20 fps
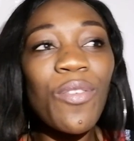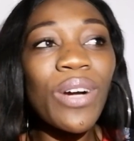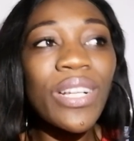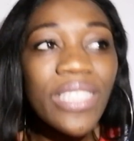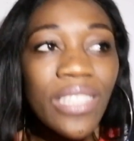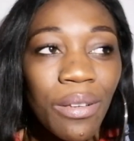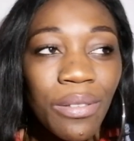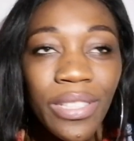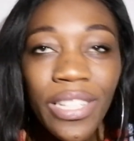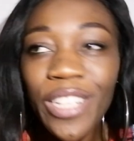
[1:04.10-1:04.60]

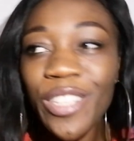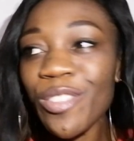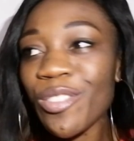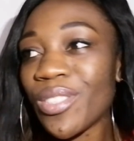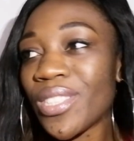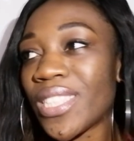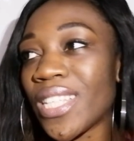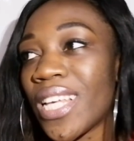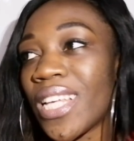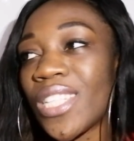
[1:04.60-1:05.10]
WhatsApp
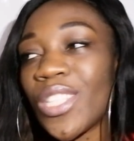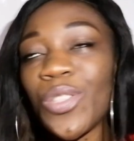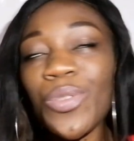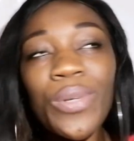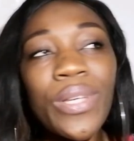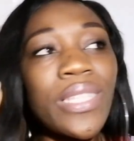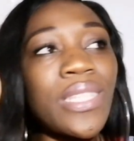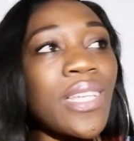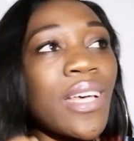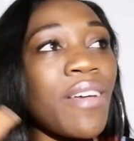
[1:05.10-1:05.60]
statuses,
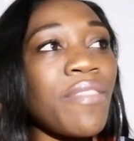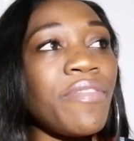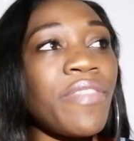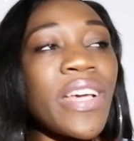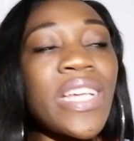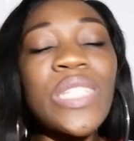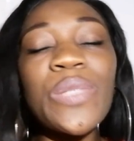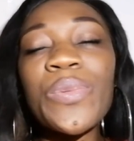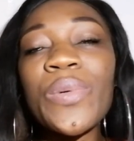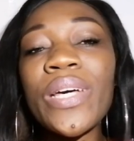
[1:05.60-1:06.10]
Twitter,
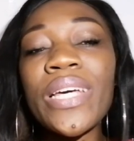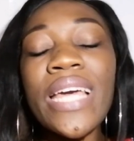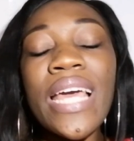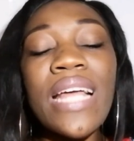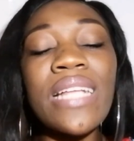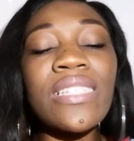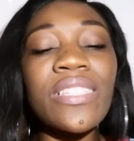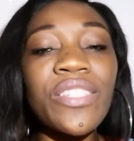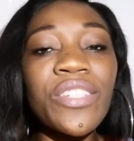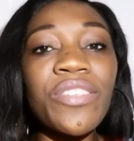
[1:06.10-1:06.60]
Facebook,
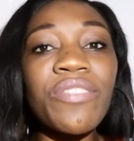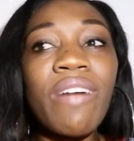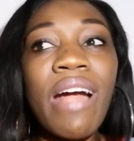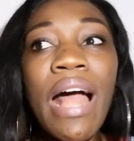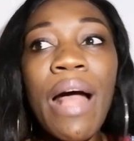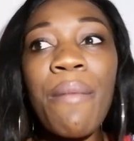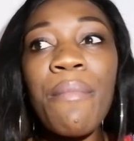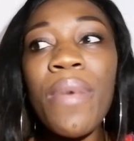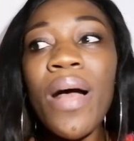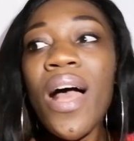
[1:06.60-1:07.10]

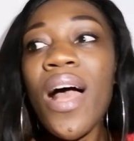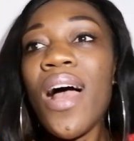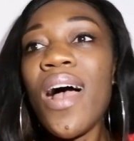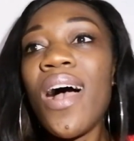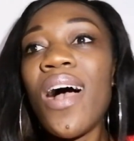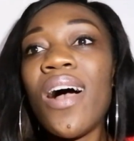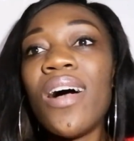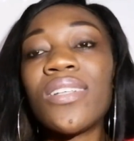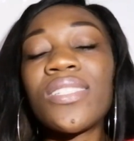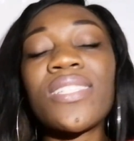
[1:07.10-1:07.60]
Instagram,
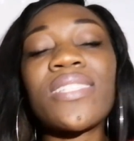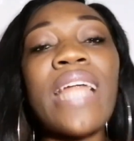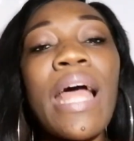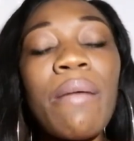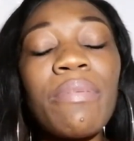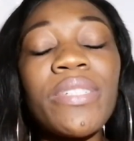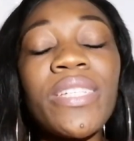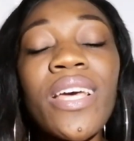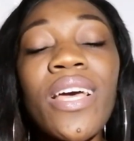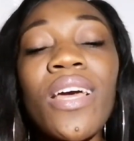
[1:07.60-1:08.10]

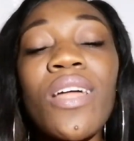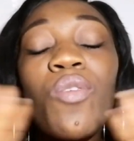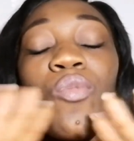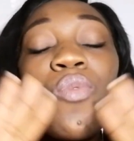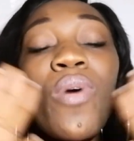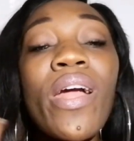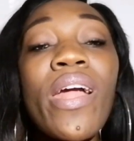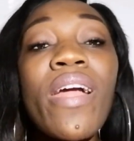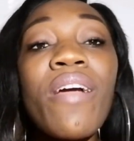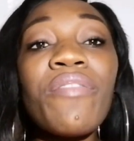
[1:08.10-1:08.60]
Snapchat,
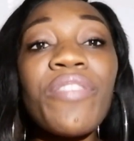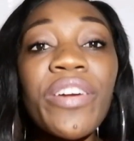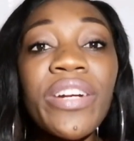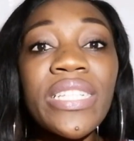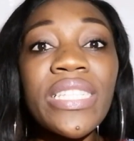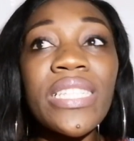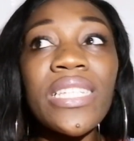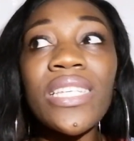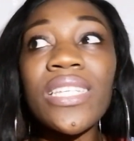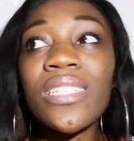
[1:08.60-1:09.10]
wherever
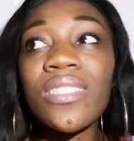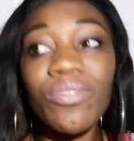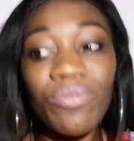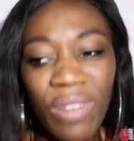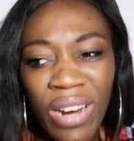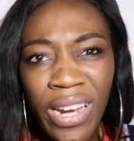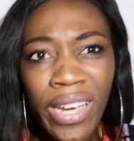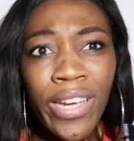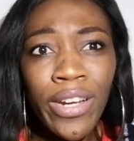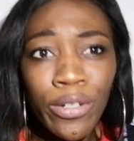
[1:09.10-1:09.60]
it is,
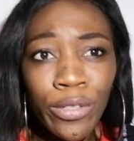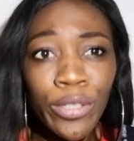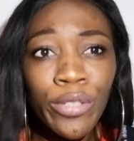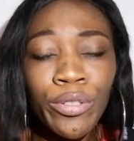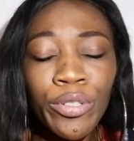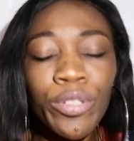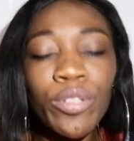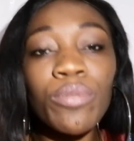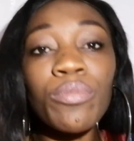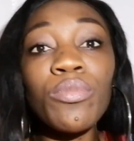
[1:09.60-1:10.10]
right here,
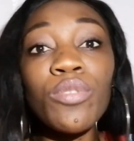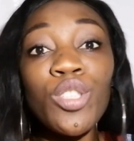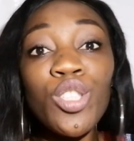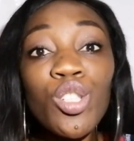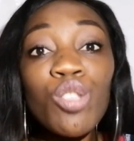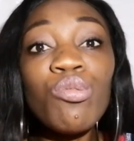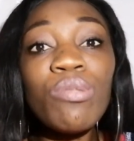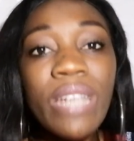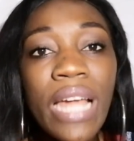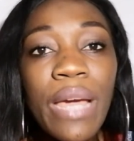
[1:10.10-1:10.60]
YouTube,
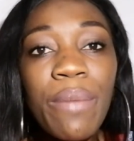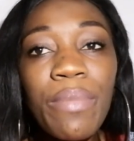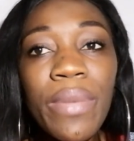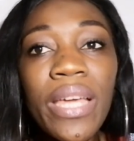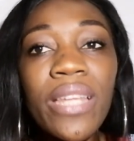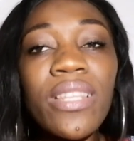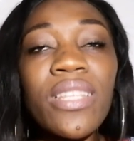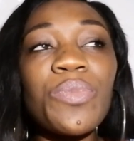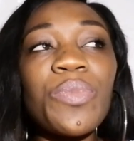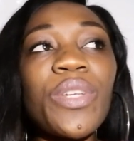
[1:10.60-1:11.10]
you name
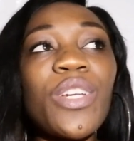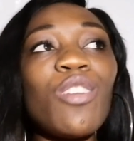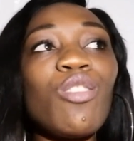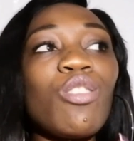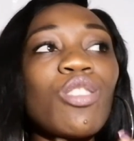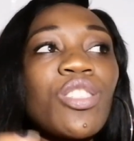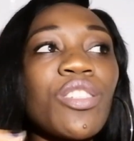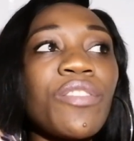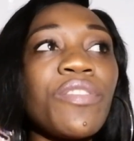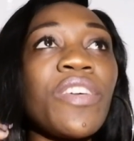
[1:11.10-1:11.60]
it. There's been a
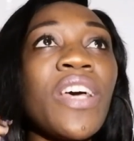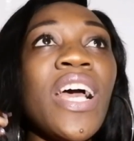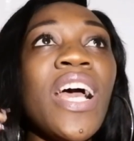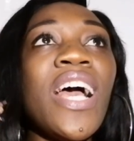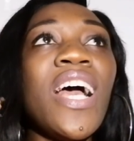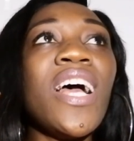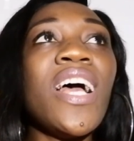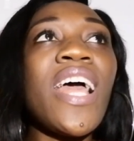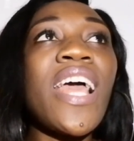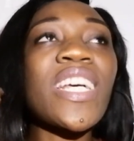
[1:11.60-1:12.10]
lot of
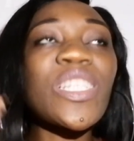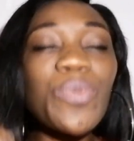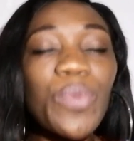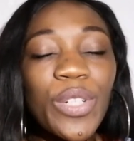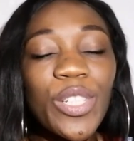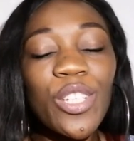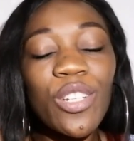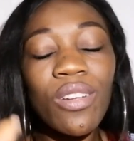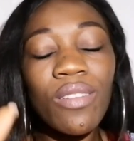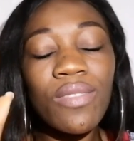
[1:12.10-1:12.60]

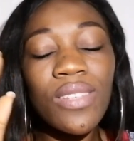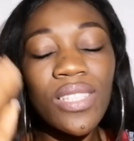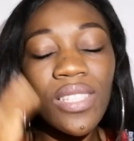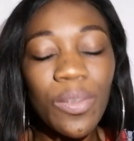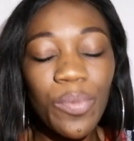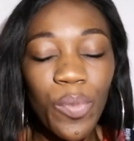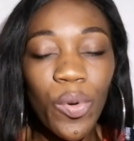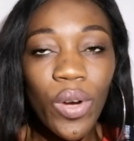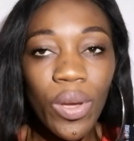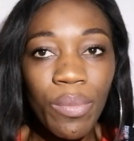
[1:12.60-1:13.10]
expression of
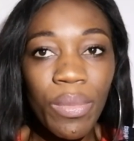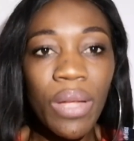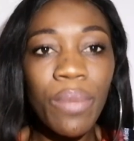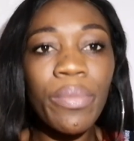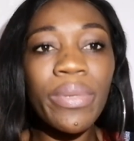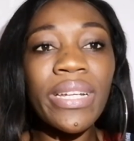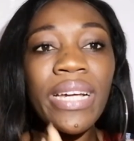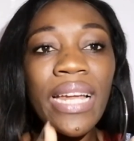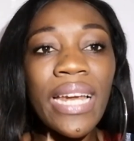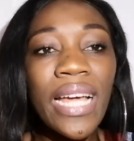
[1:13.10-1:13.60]
disappointment.
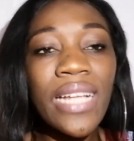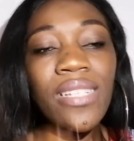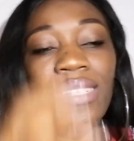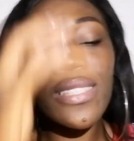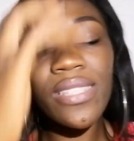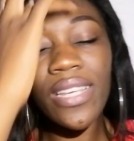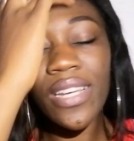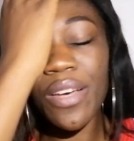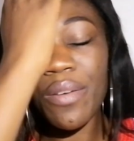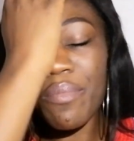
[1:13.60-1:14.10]
But can I
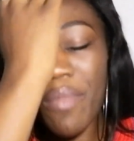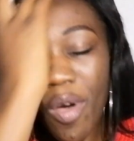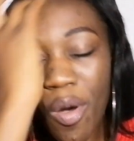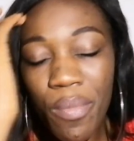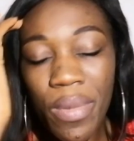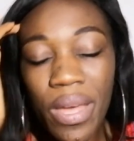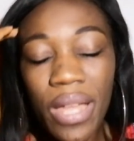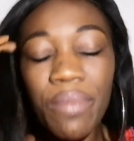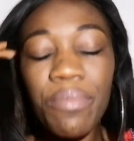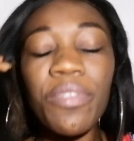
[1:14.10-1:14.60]
just take a
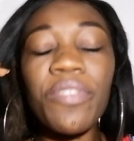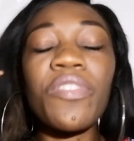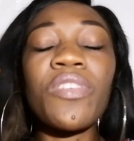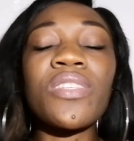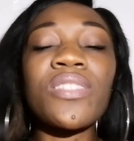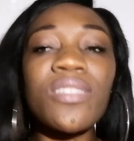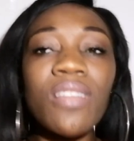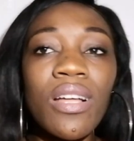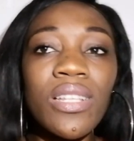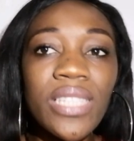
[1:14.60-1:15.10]
moment
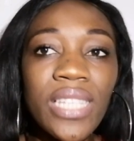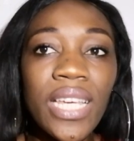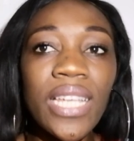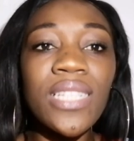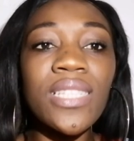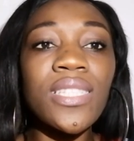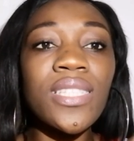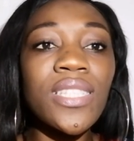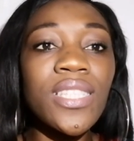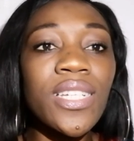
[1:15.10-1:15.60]
before
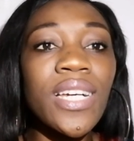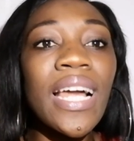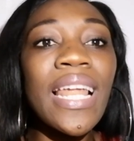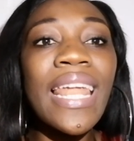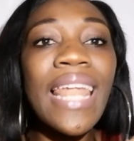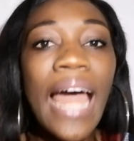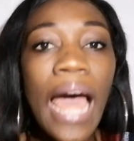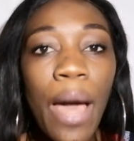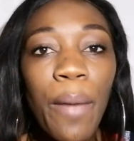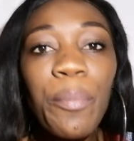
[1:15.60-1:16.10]
starting to
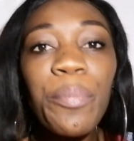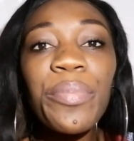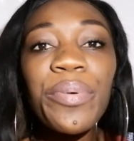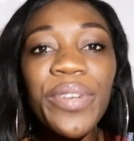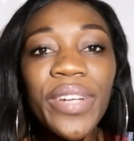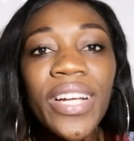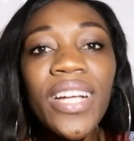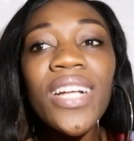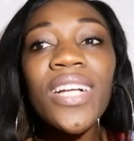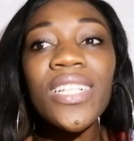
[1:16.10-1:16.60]

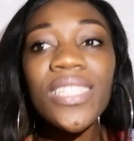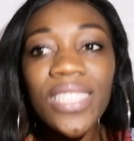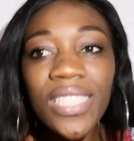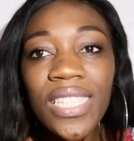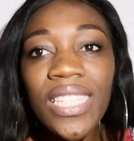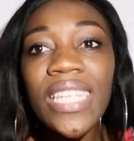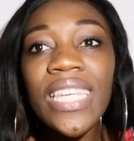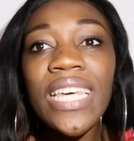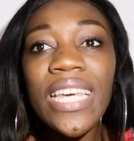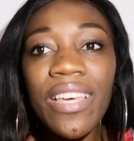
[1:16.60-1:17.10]
clap
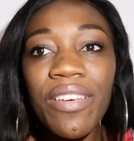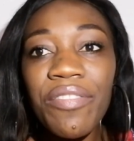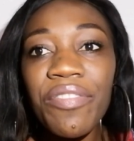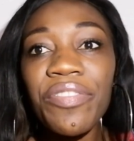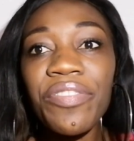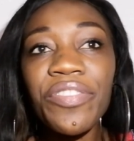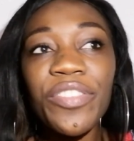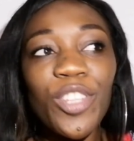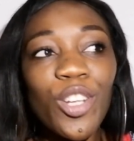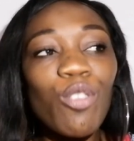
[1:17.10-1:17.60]
to
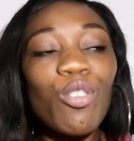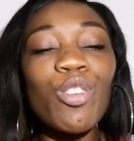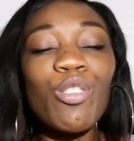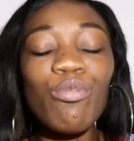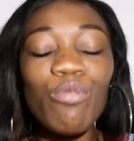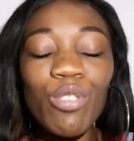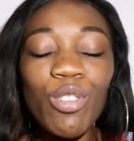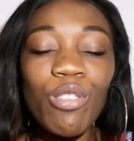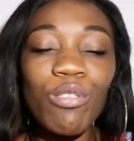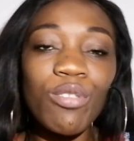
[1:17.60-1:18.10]
give,
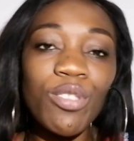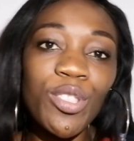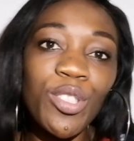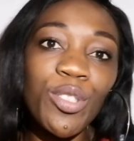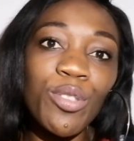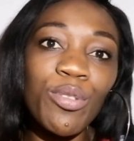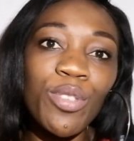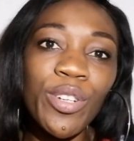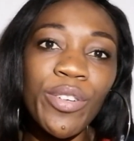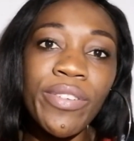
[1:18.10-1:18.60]

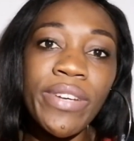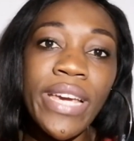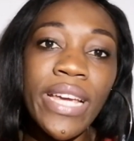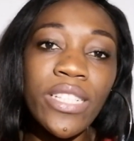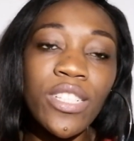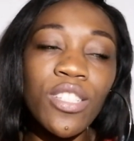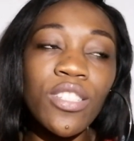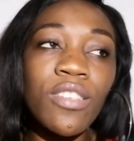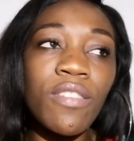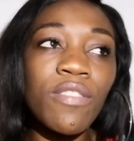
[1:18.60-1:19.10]
kudos to the
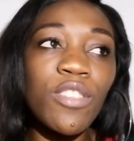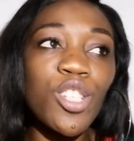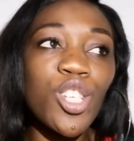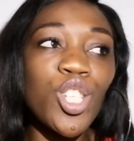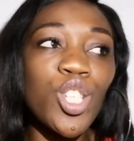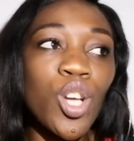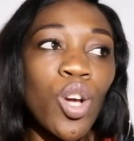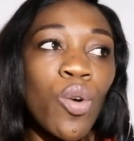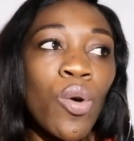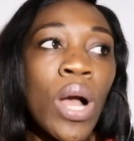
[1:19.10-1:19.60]
creators of this
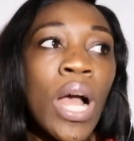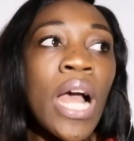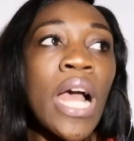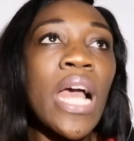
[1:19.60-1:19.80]
show?